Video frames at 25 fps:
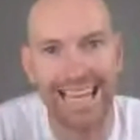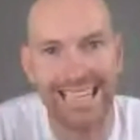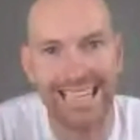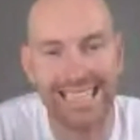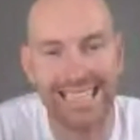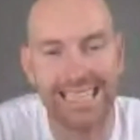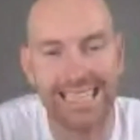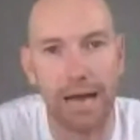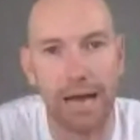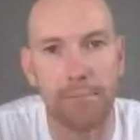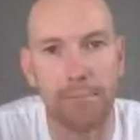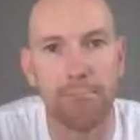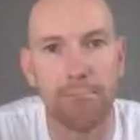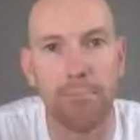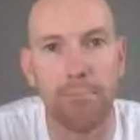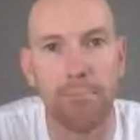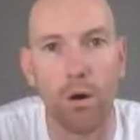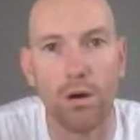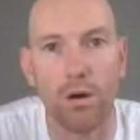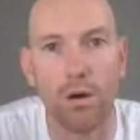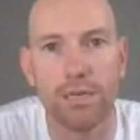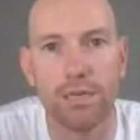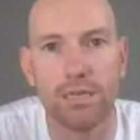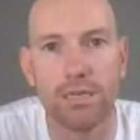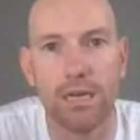that
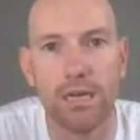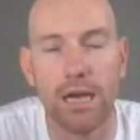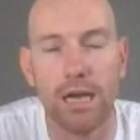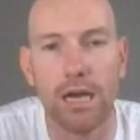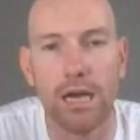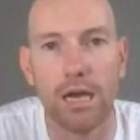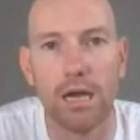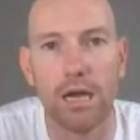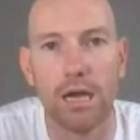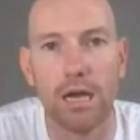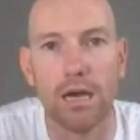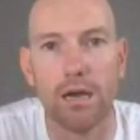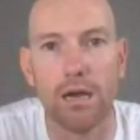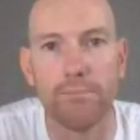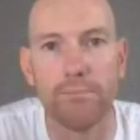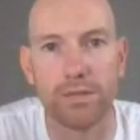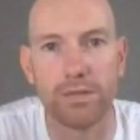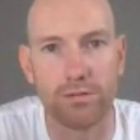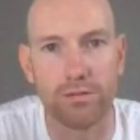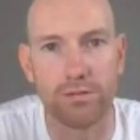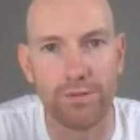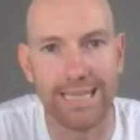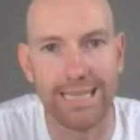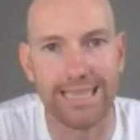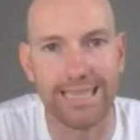bond
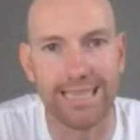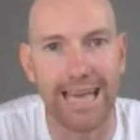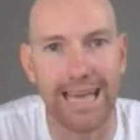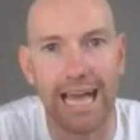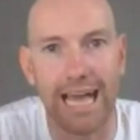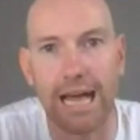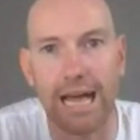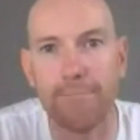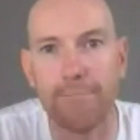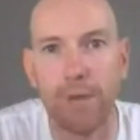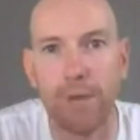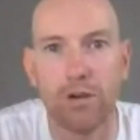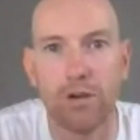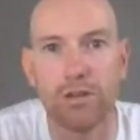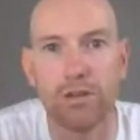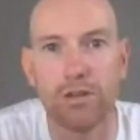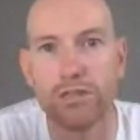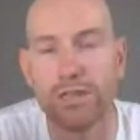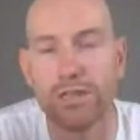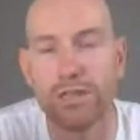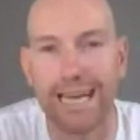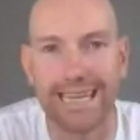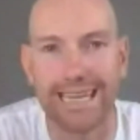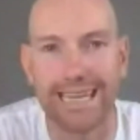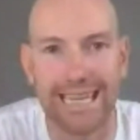between that emotion,
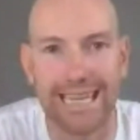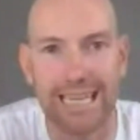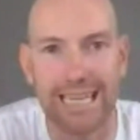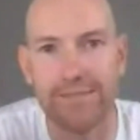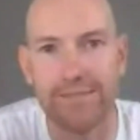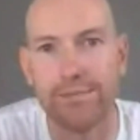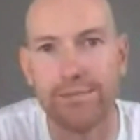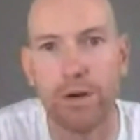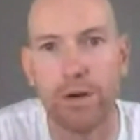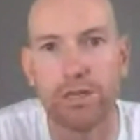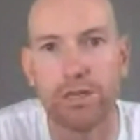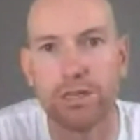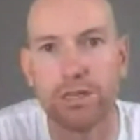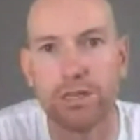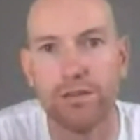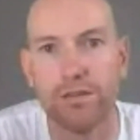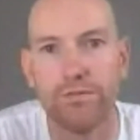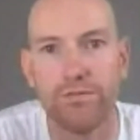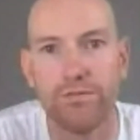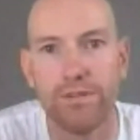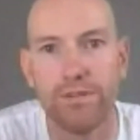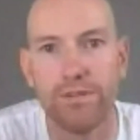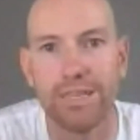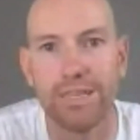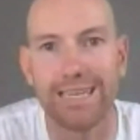that negative emotion and
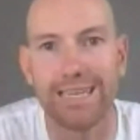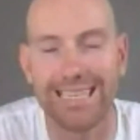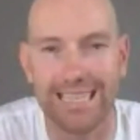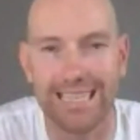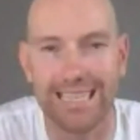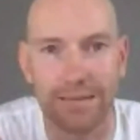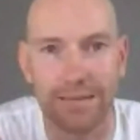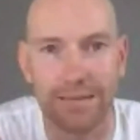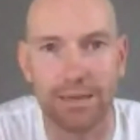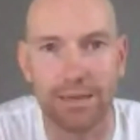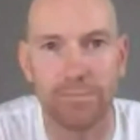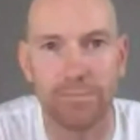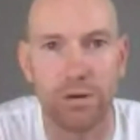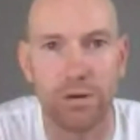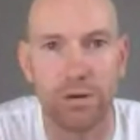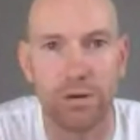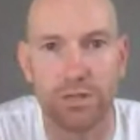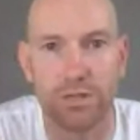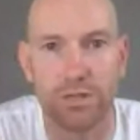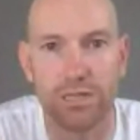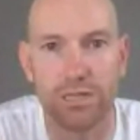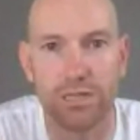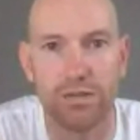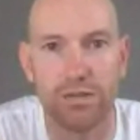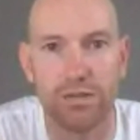feeling, and something
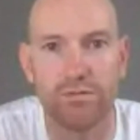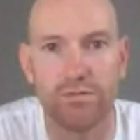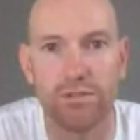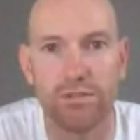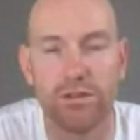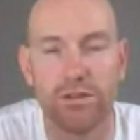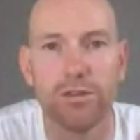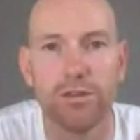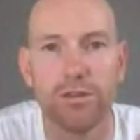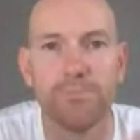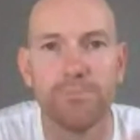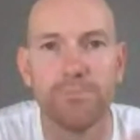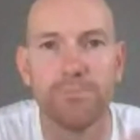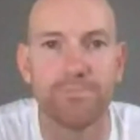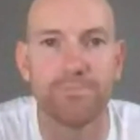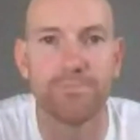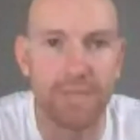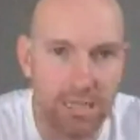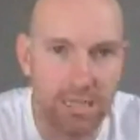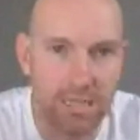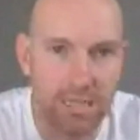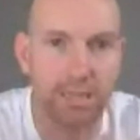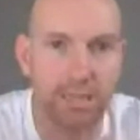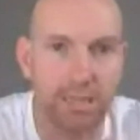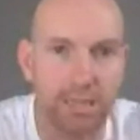positive for you. So you
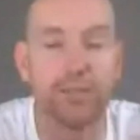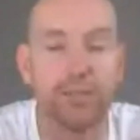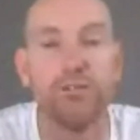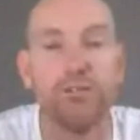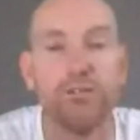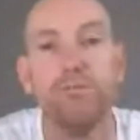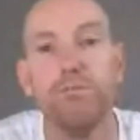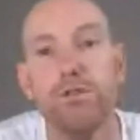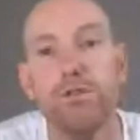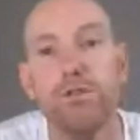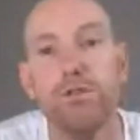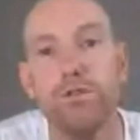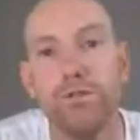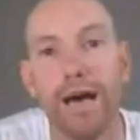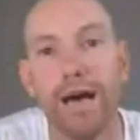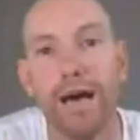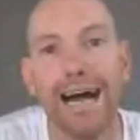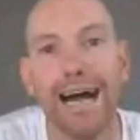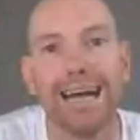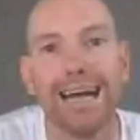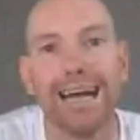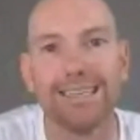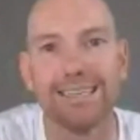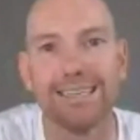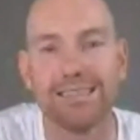can remove that and
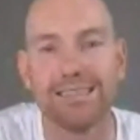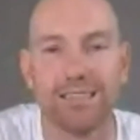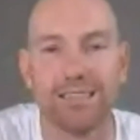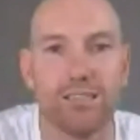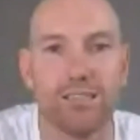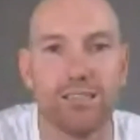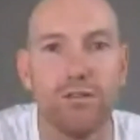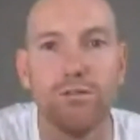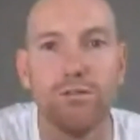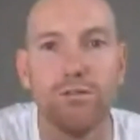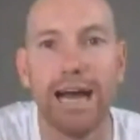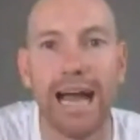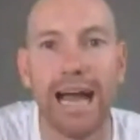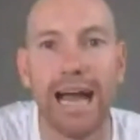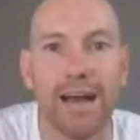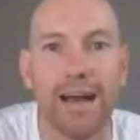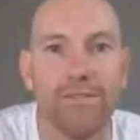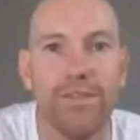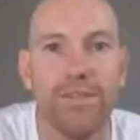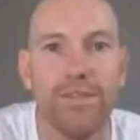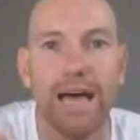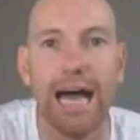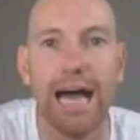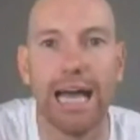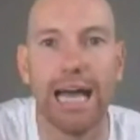still have that,
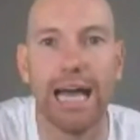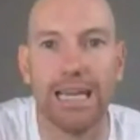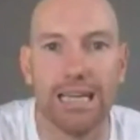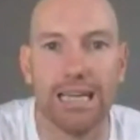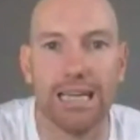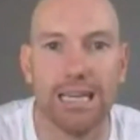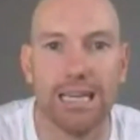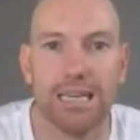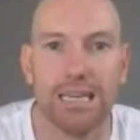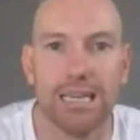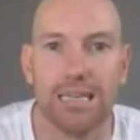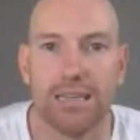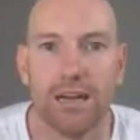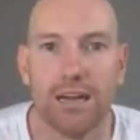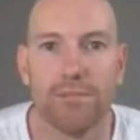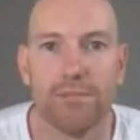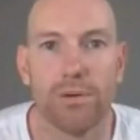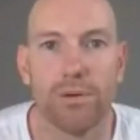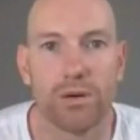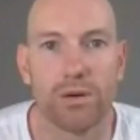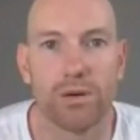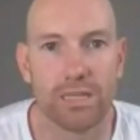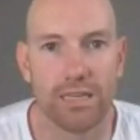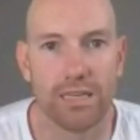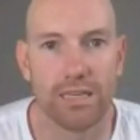
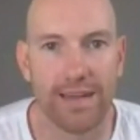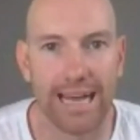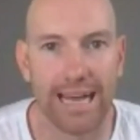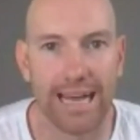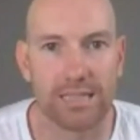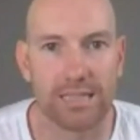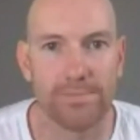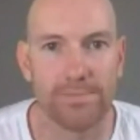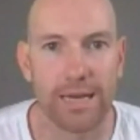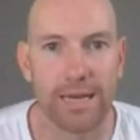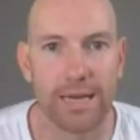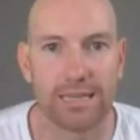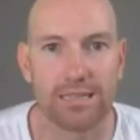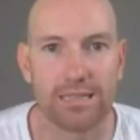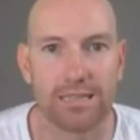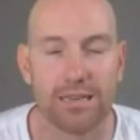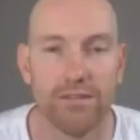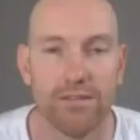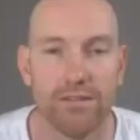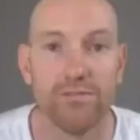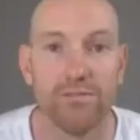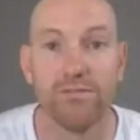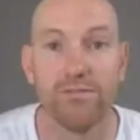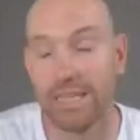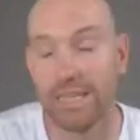positive aspect of,
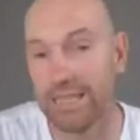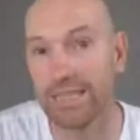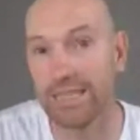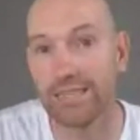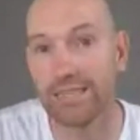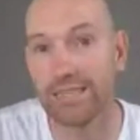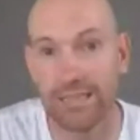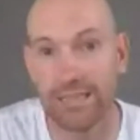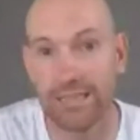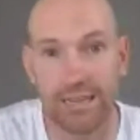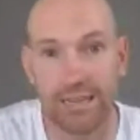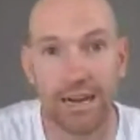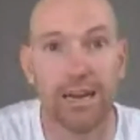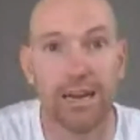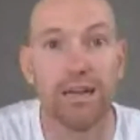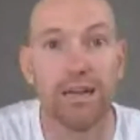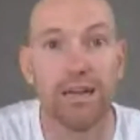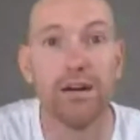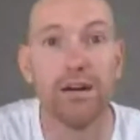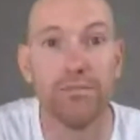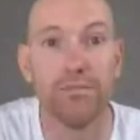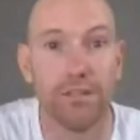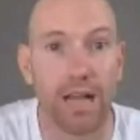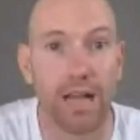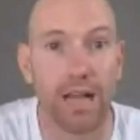in this scenario, of
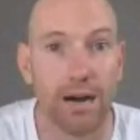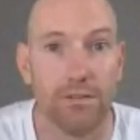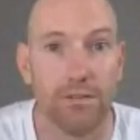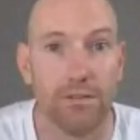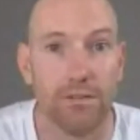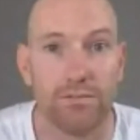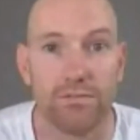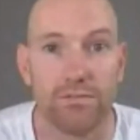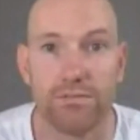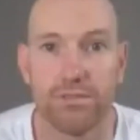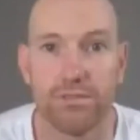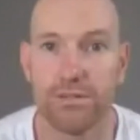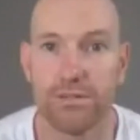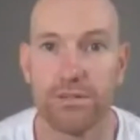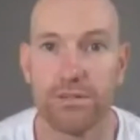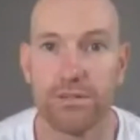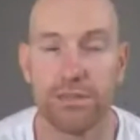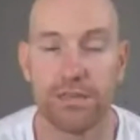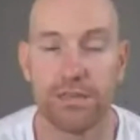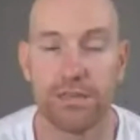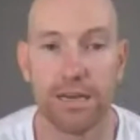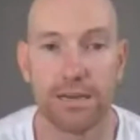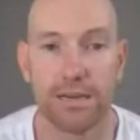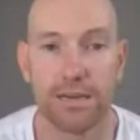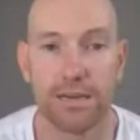love. Yeah.